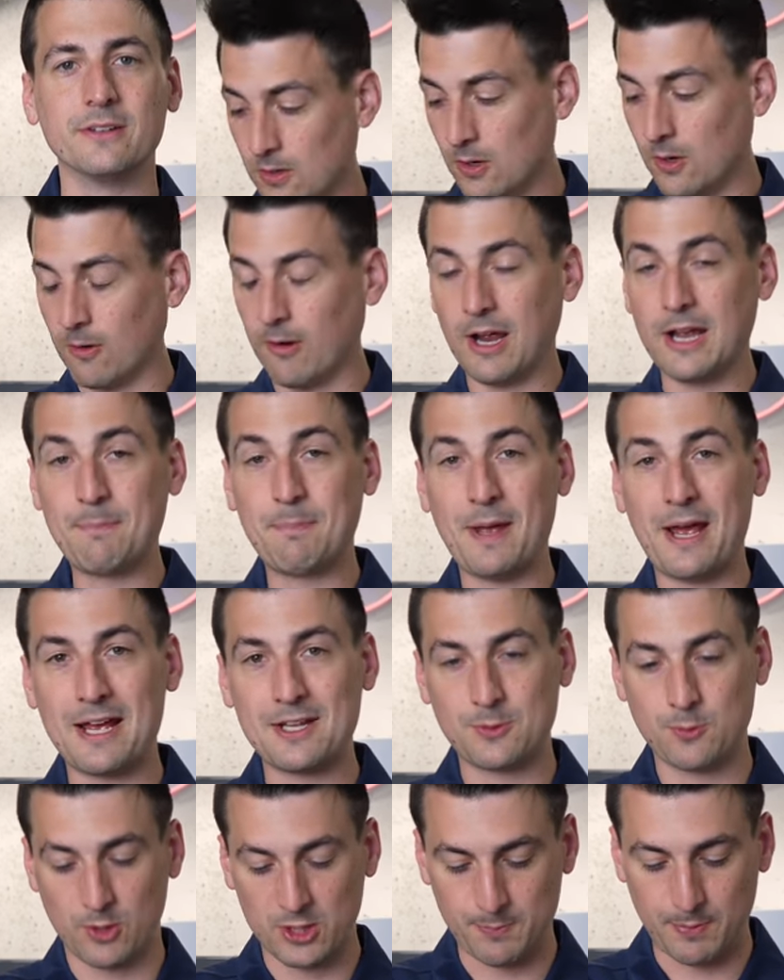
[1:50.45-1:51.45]
All right,
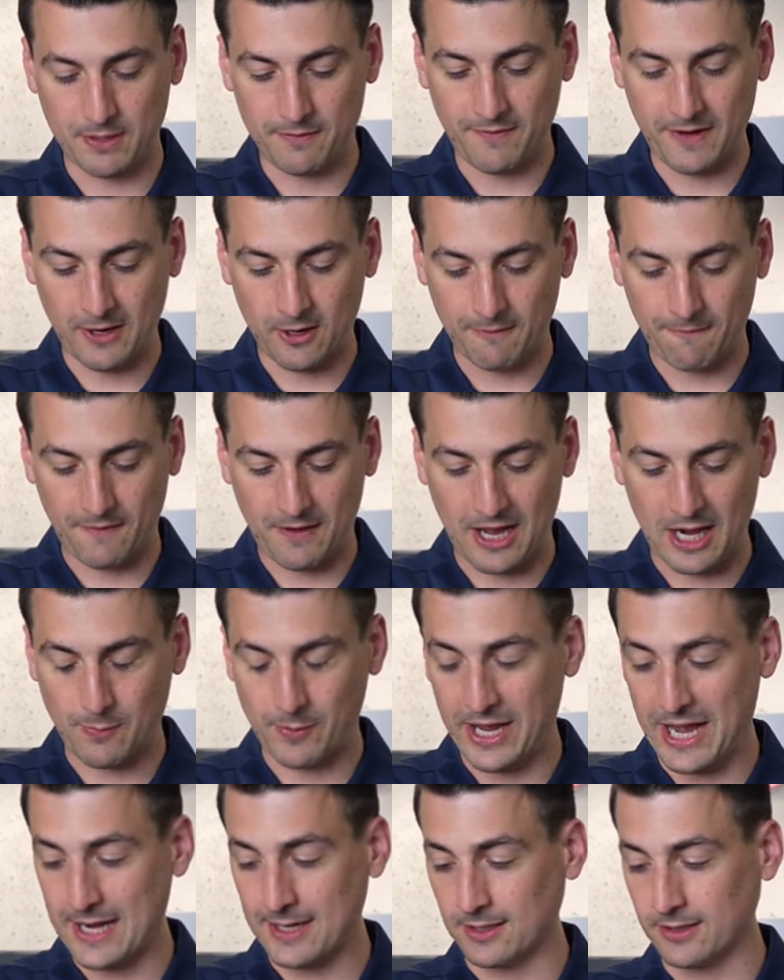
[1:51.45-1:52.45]
password's been verified. We
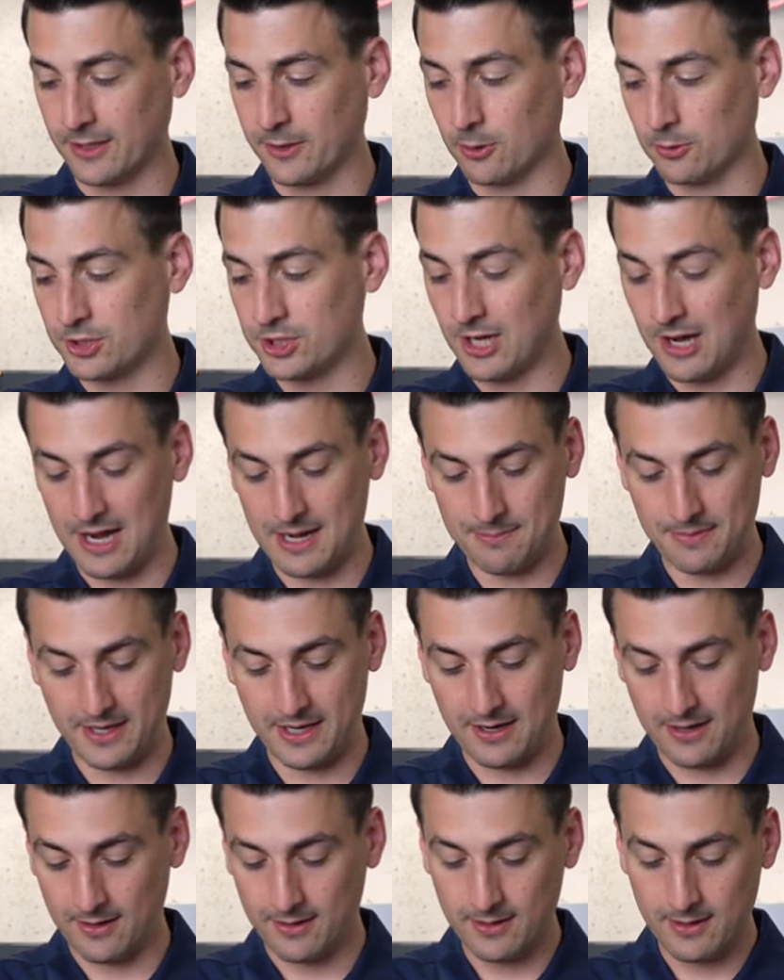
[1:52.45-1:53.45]
had a little chime
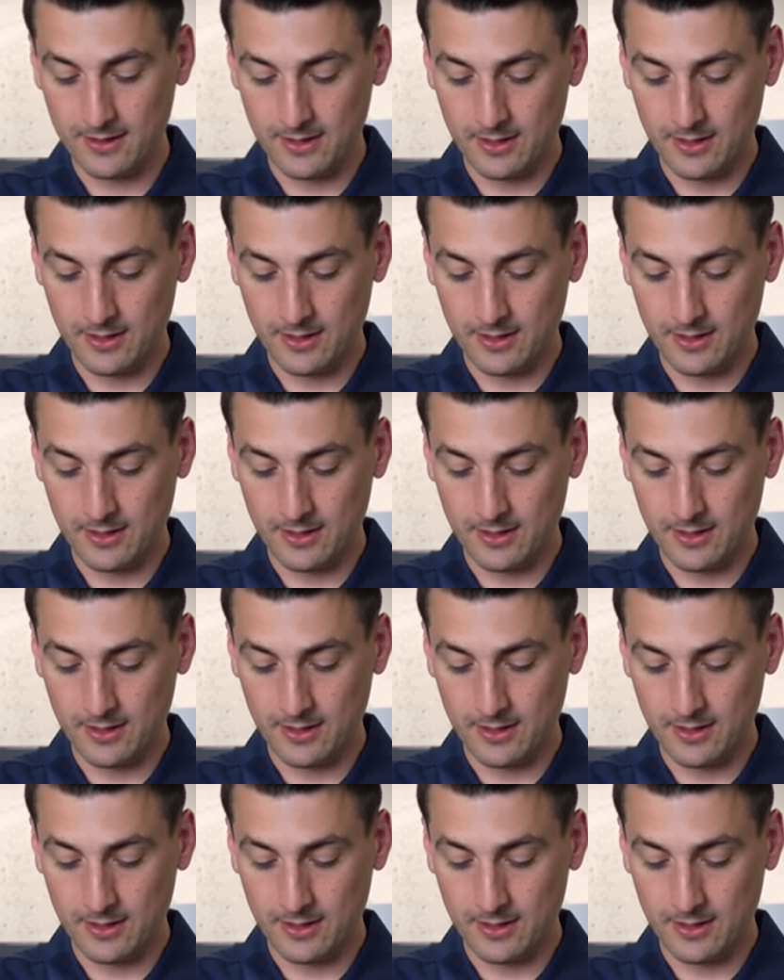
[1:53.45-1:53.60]
there.